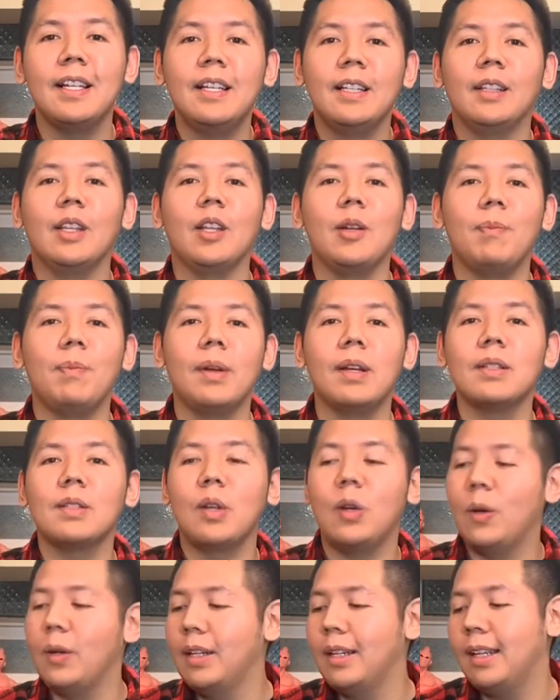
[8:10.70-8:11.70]
little buzz
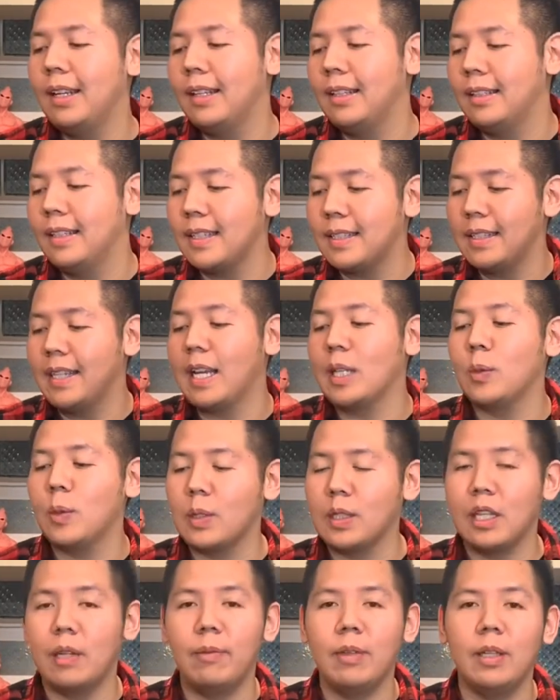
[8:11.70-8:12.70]
going, and this next
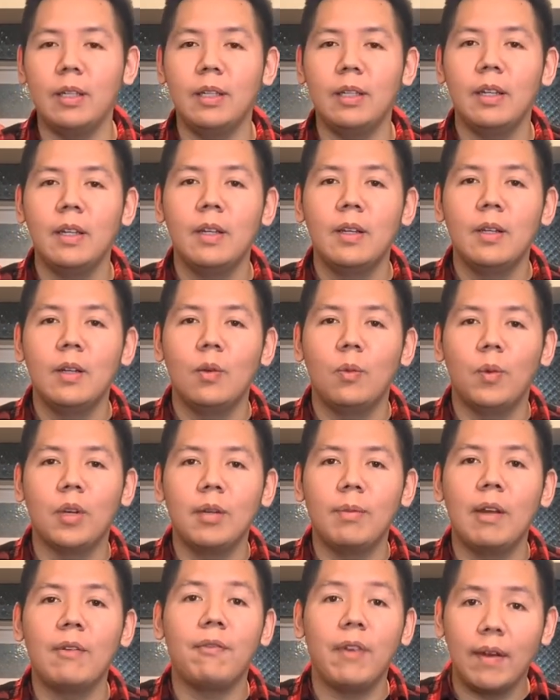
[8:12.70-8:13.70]
one's gonna be one
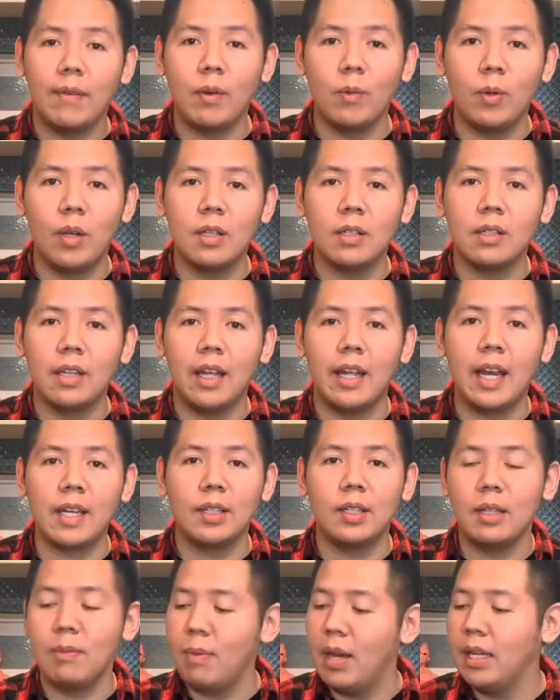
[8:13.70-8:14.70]
of my favorite ones. I
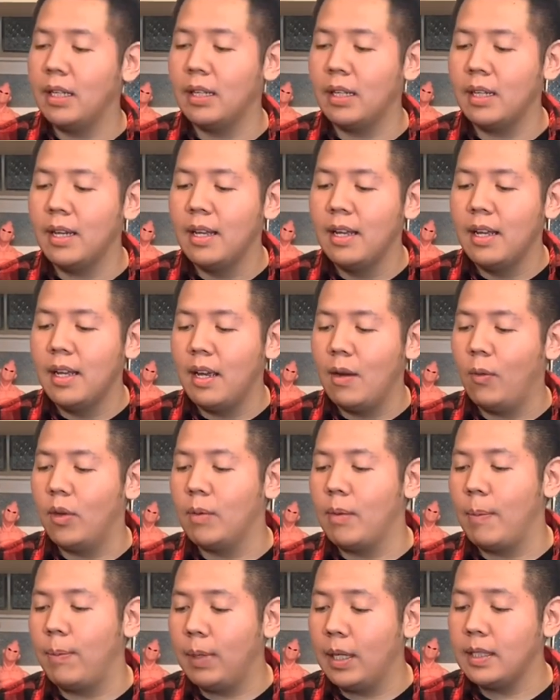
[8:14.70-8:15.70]
actually made it in one
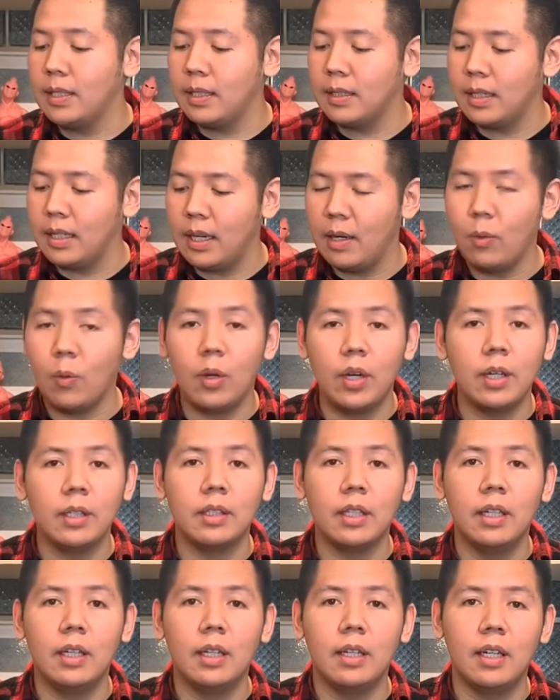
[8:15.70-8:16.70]
of my places that I worked,
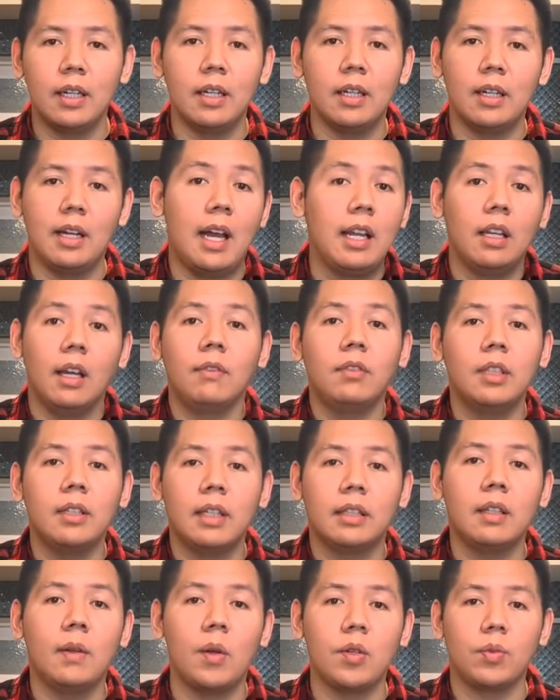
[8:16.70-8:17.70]
and I loved it. I
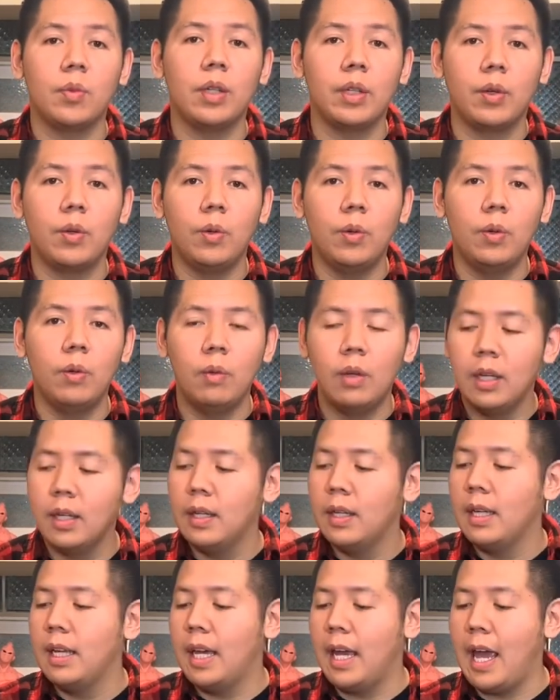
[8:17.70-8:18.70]
thought it was really cool.
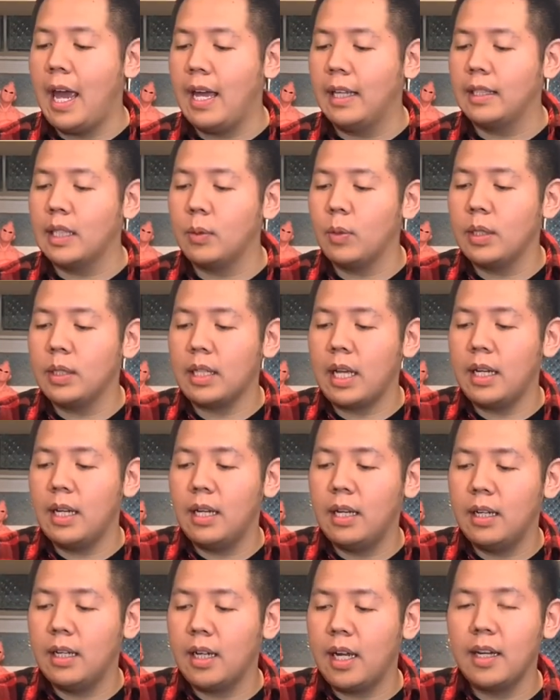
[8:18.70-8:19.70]
And this one's kind
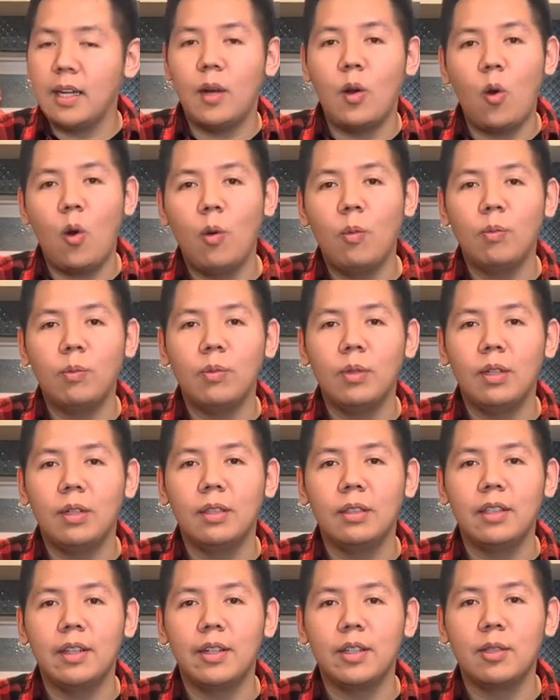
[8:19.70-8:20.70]
of
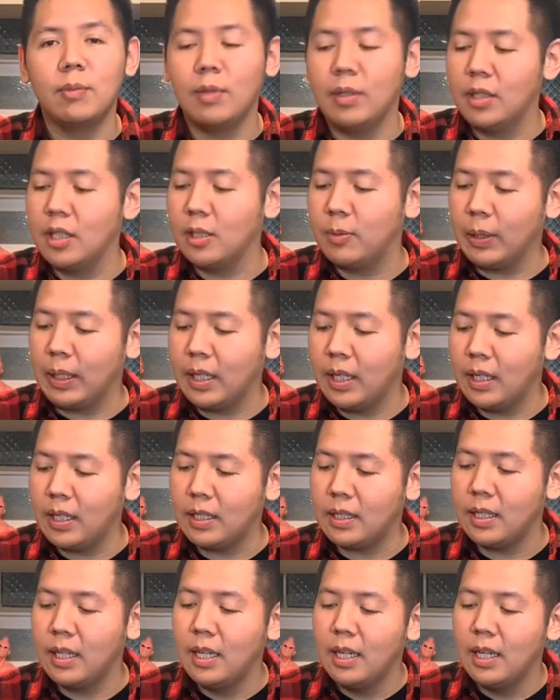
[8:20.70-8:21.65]
home dear to me, just because